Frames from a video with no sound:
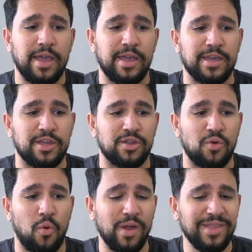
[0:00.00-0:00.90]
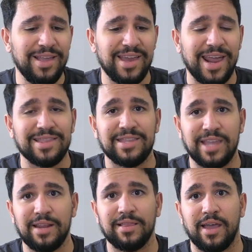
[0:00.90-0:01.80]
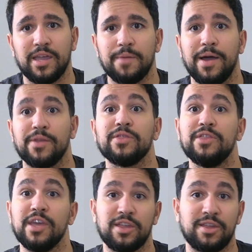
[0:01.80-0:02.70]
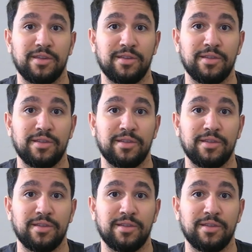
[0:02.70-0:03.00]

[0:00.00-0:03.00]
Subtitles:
is one thing that I didn't like about this,